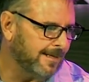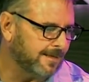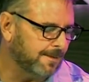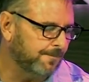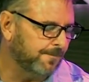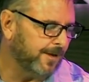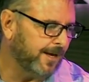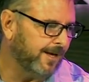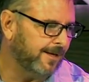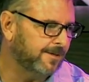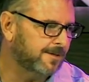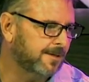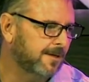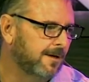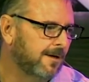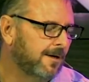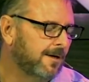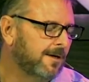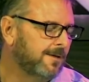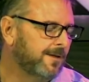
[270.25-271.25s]
some things
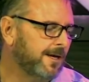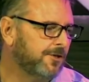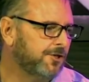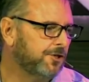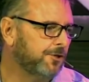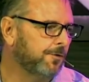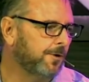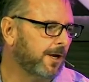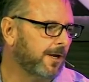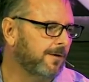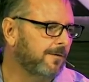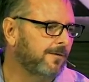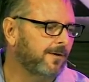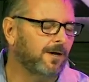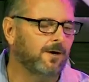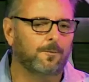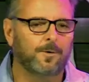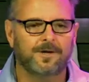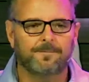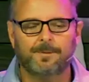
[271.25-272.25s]
that you can
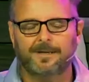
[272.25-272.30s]
deal with.